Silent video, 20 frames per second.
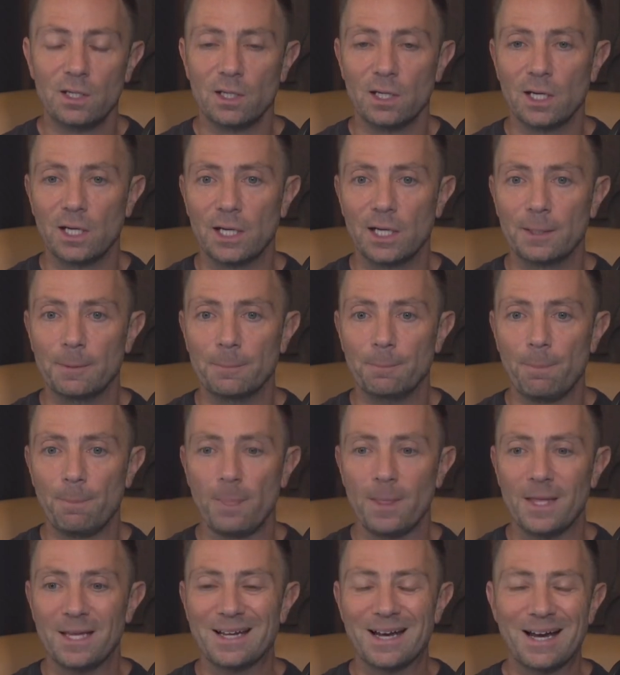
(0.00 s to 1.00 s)
um,
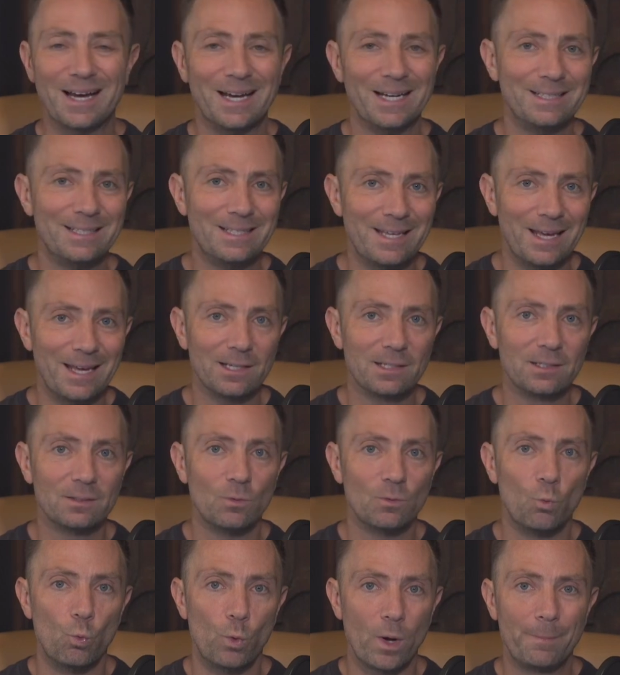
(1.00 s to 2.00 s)
and high-tech
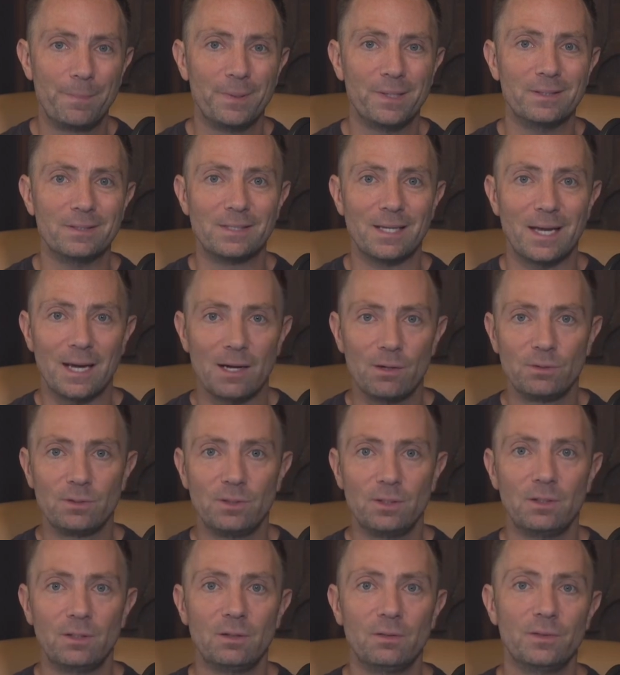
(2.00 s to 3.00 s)
weapons
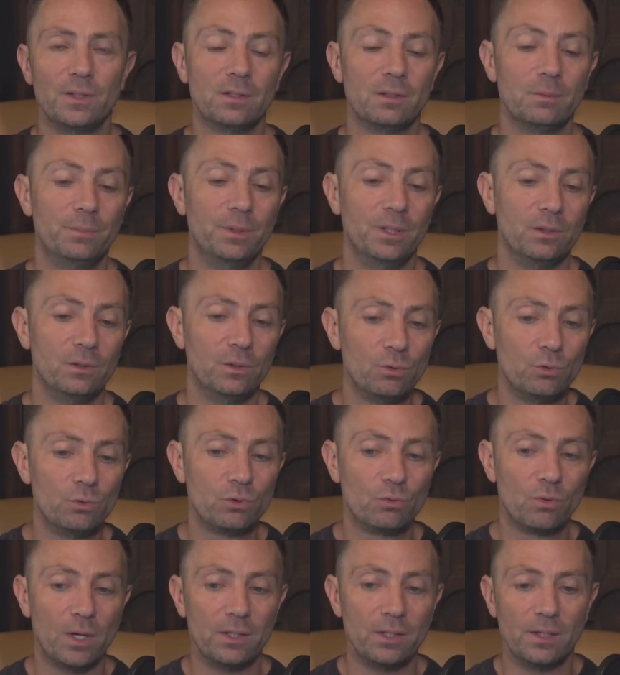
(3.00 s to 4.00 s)
out there that are being
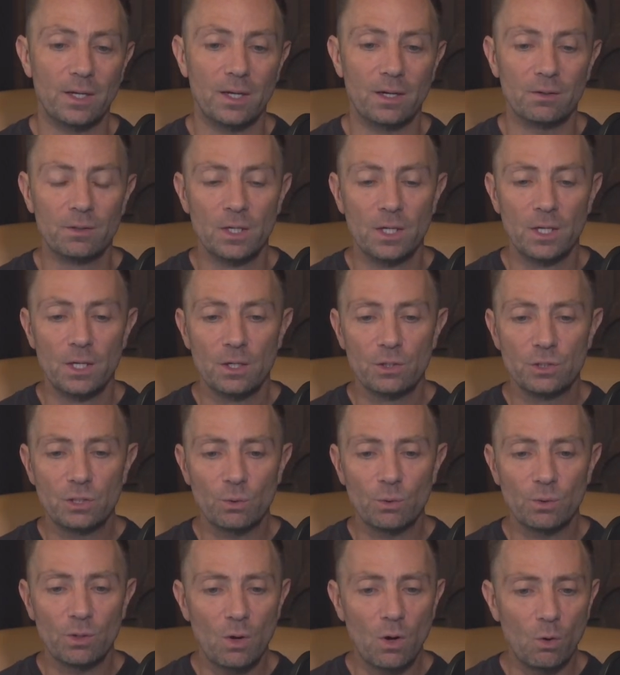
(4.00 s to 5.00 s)
used right now.
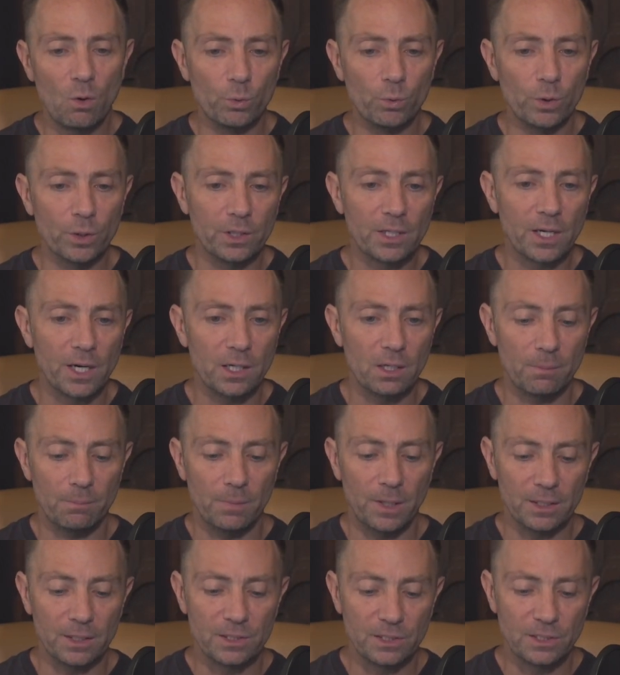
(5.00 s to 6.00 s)
So it all really kind of
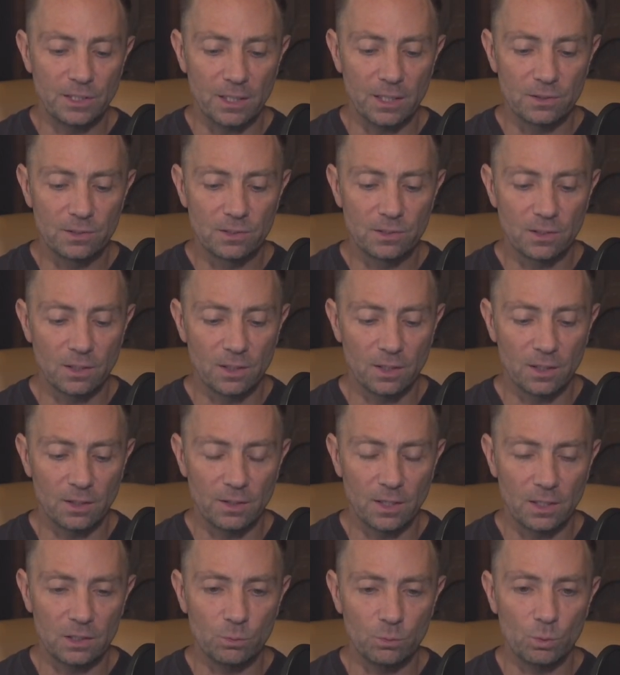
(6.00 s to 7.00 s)
makes sense uh,
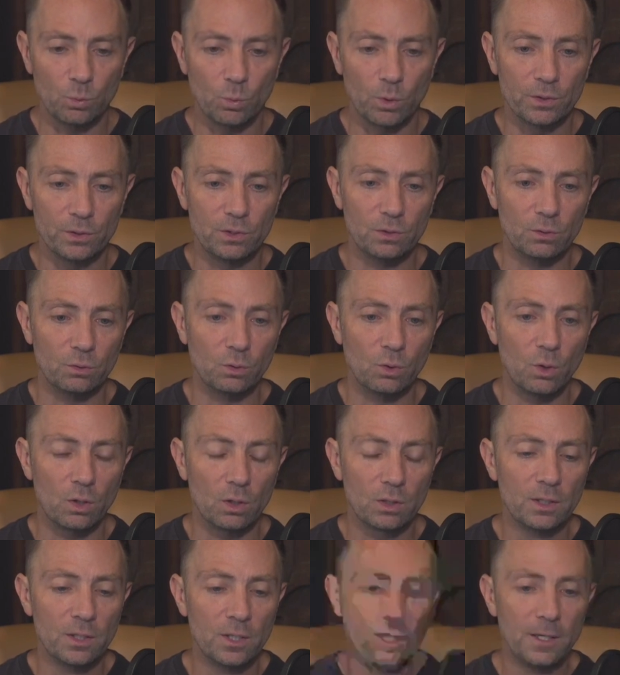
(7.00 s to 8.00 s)
that you would want to
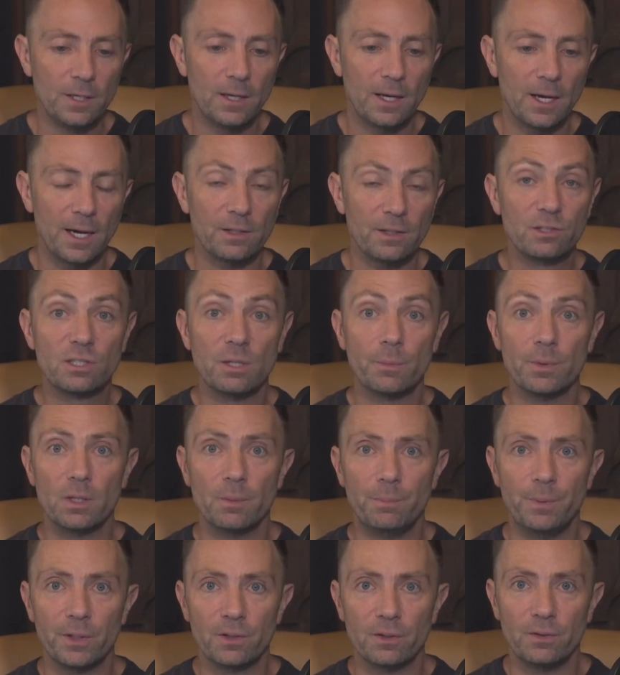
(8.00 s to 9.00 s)
look at some of
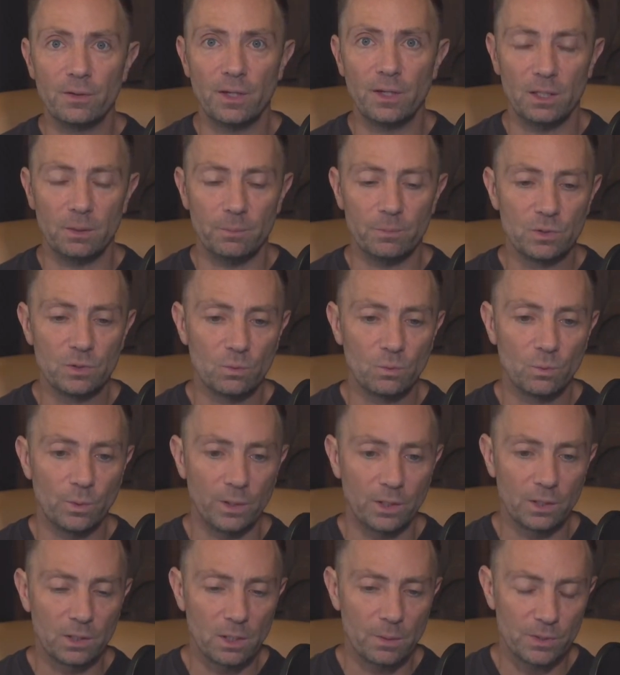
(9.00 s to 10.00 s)
the bigger names
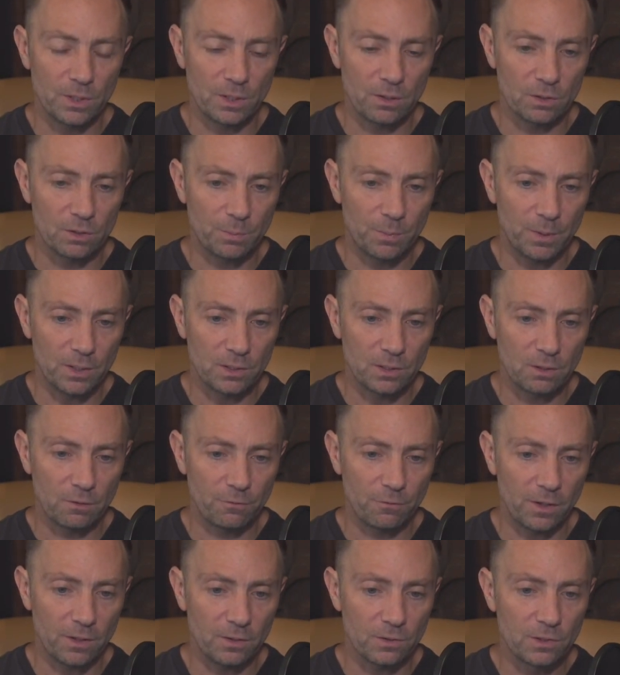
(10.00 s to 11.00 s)
when it comes to aerospace
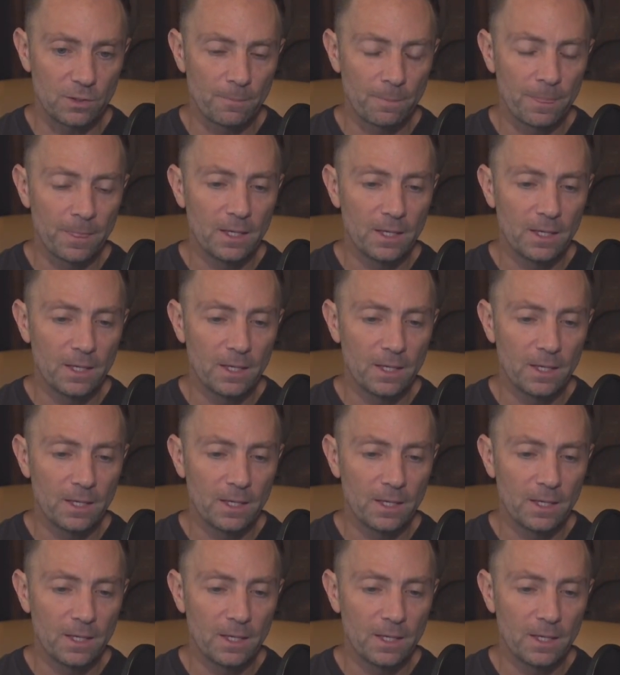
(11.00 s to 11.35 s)
defense.